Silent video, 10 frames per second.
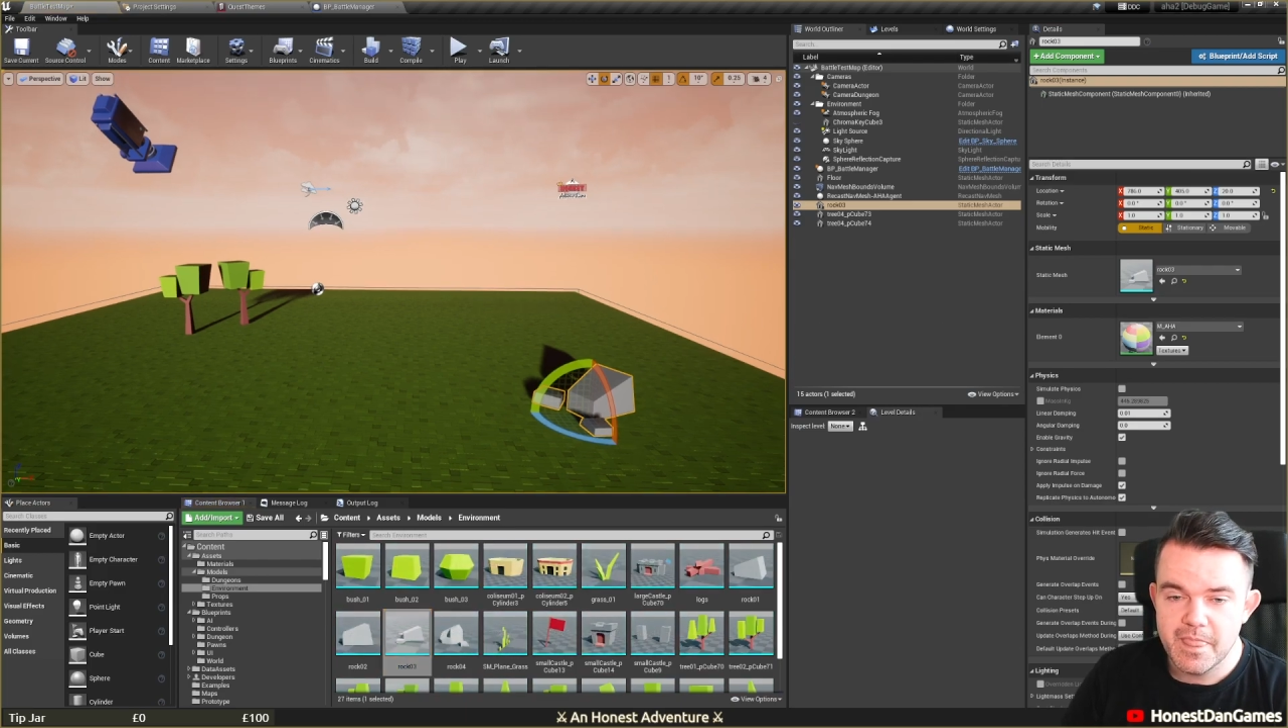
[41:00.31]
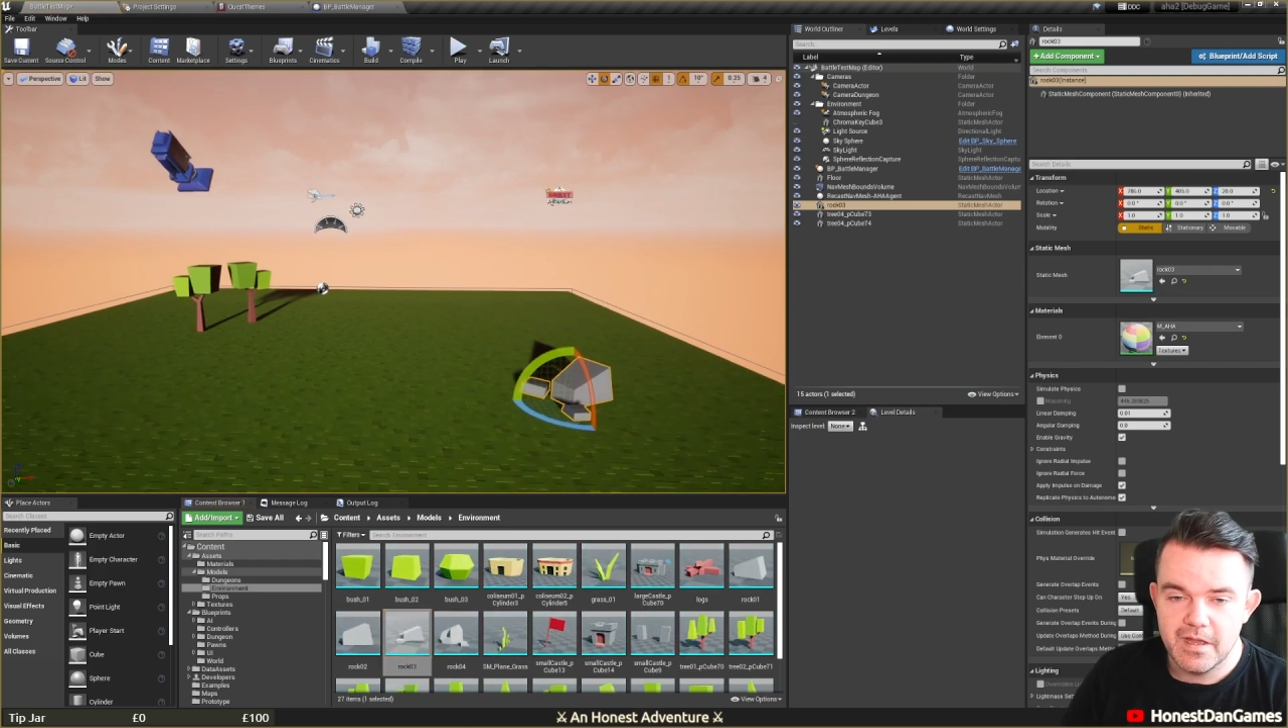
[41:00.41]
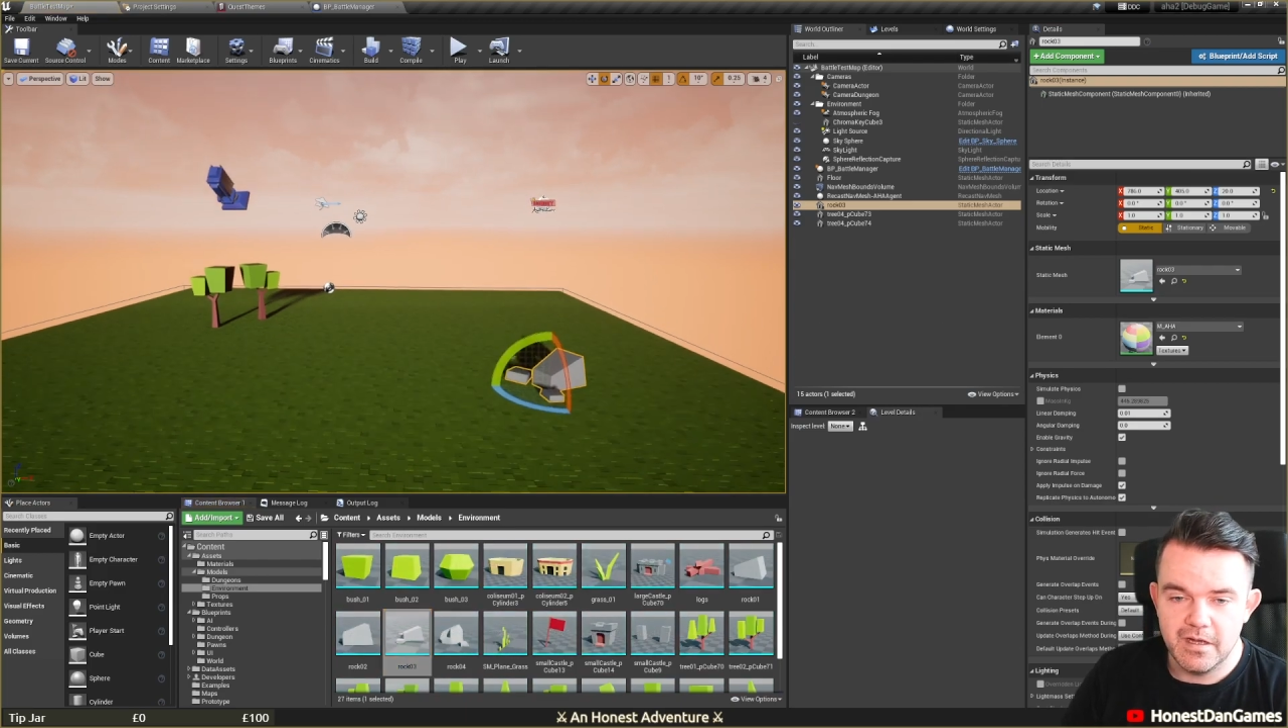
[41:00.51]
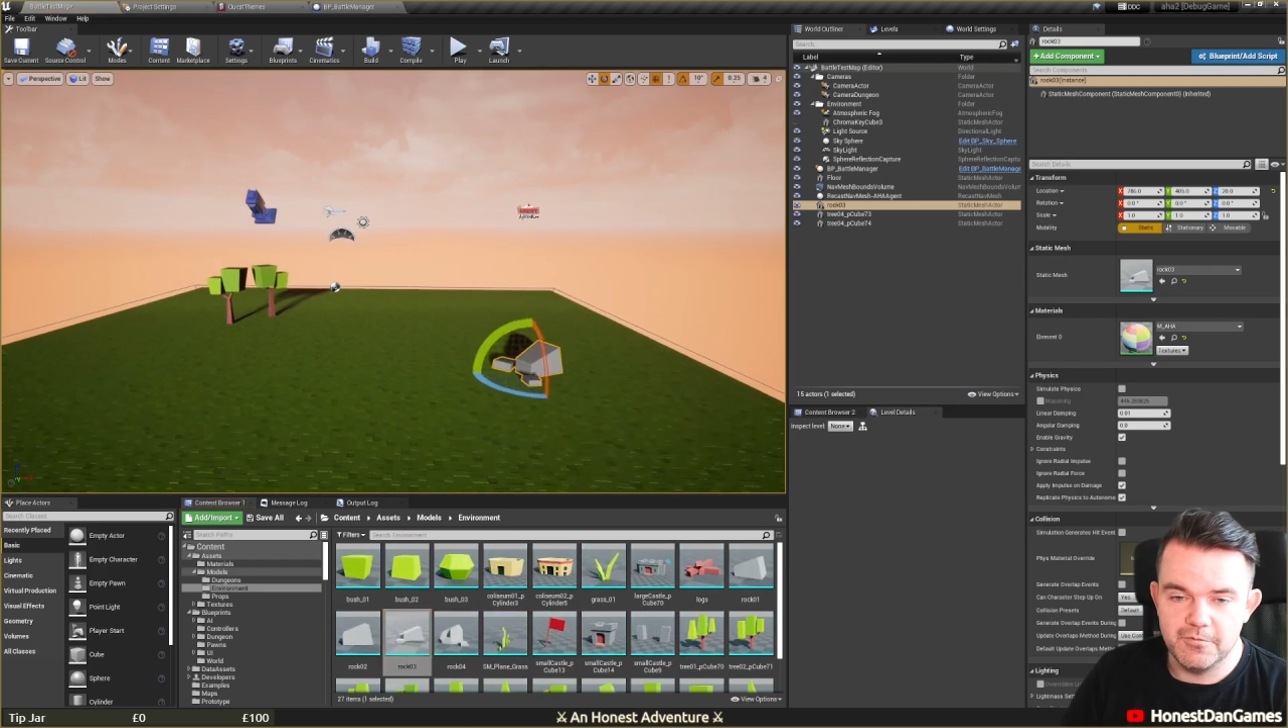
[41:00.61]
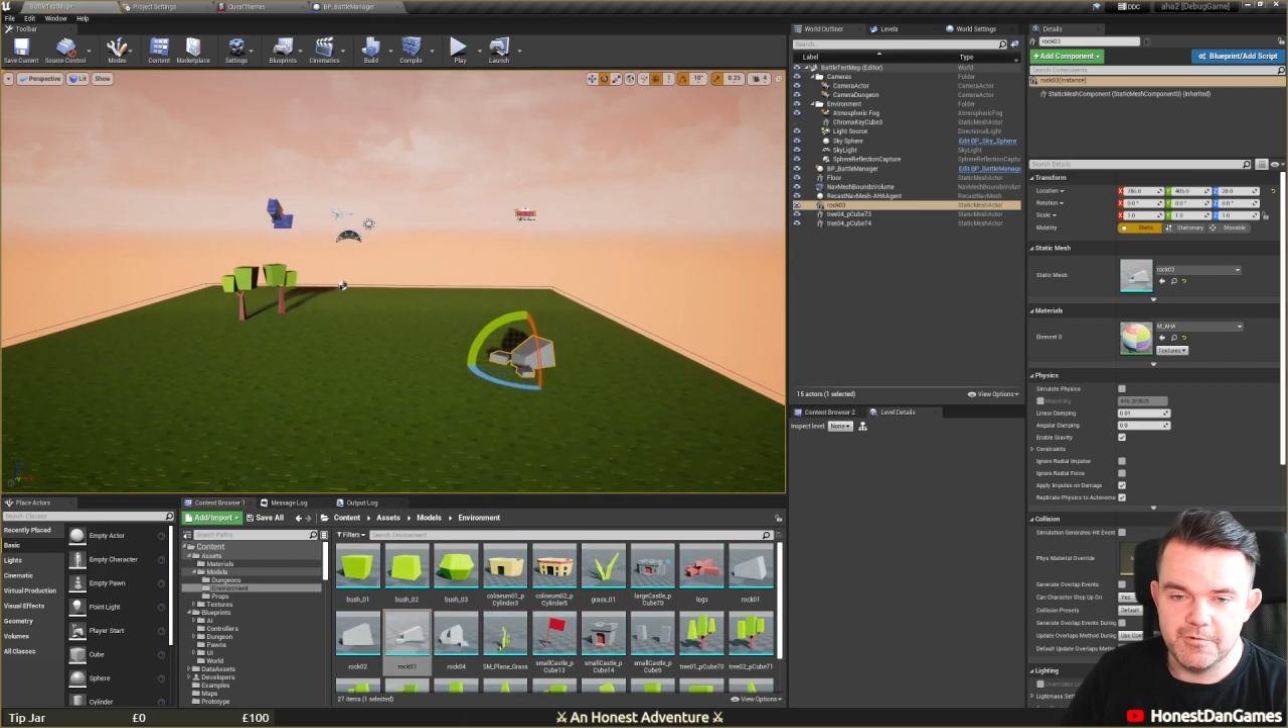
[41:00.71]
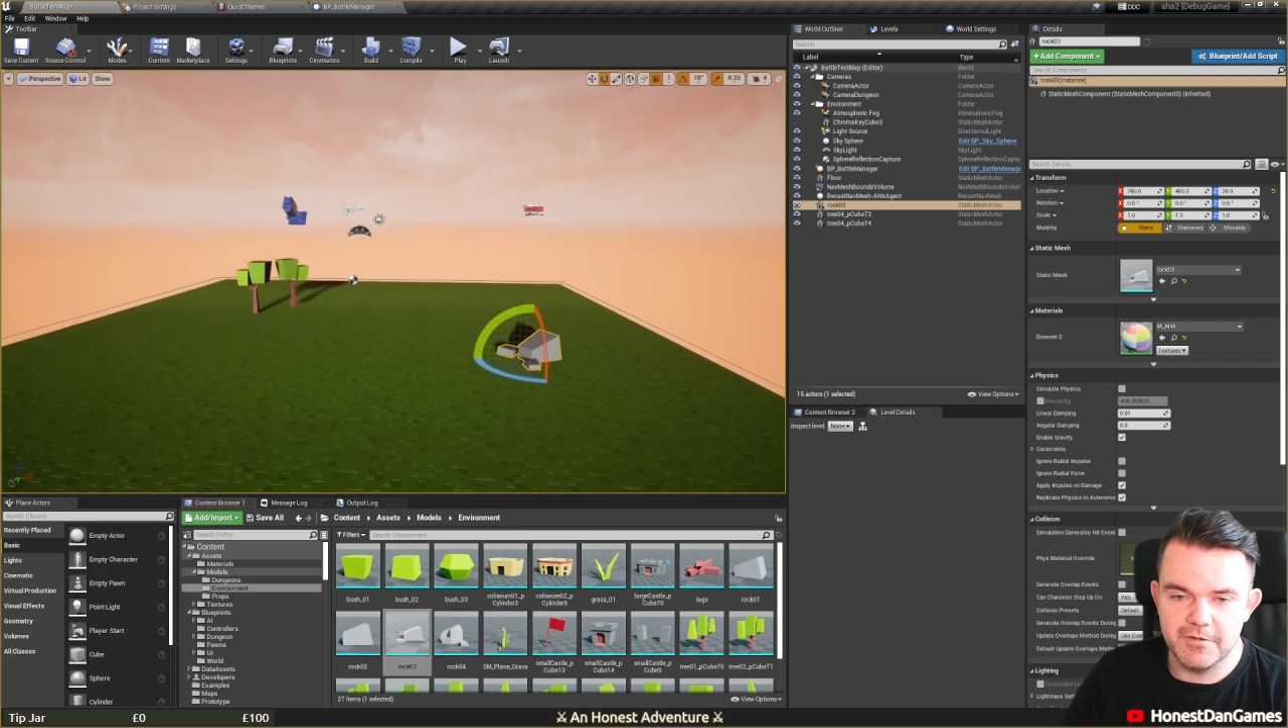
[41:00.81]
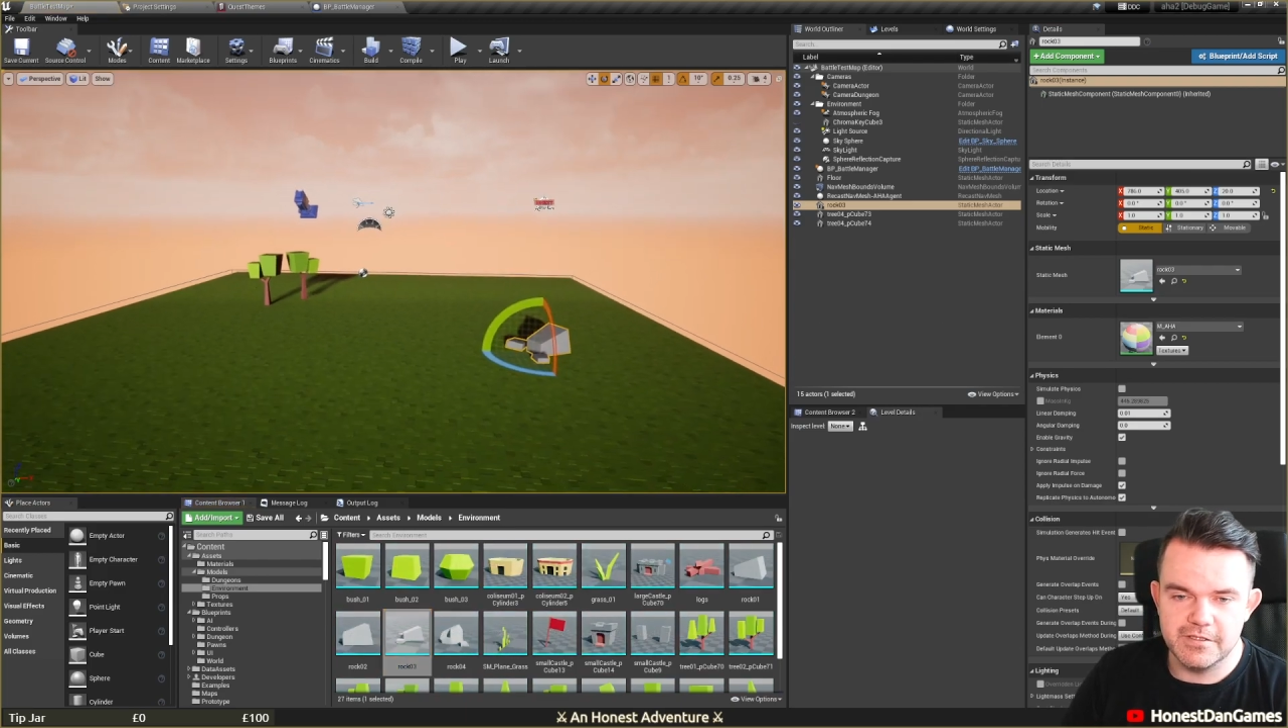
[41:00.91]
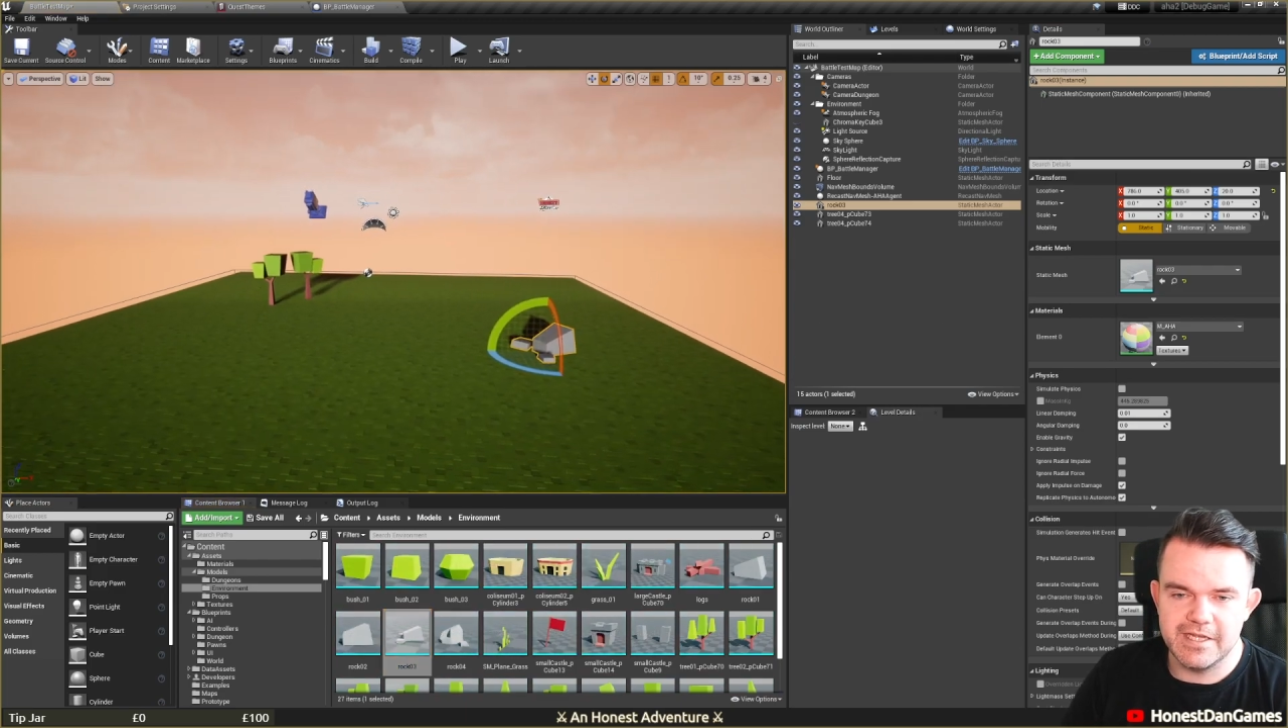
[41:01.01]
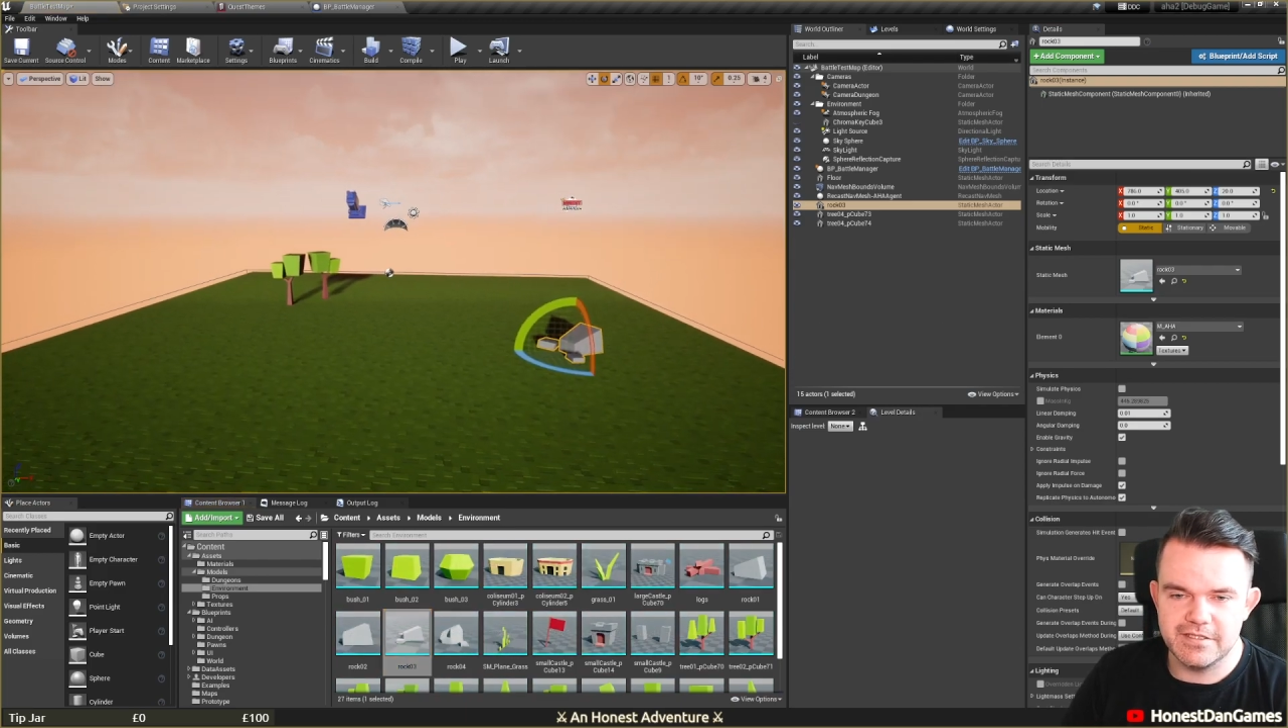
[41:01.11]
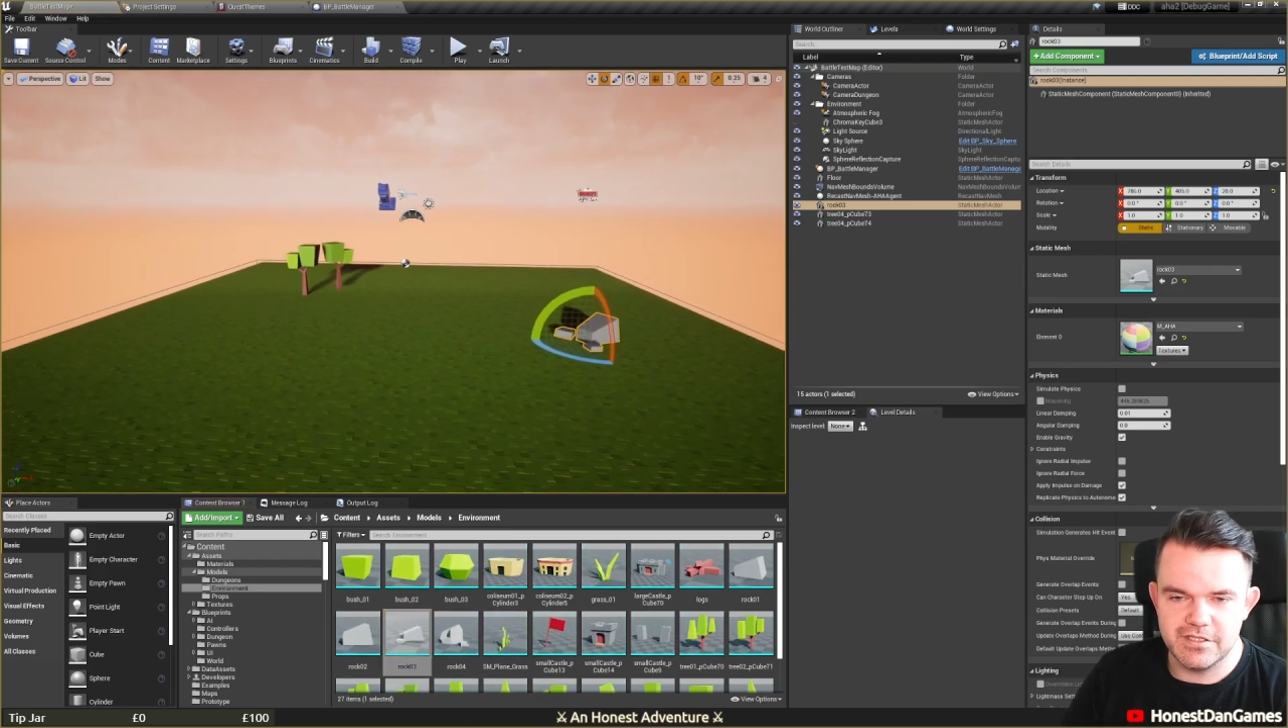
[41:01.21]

We want to test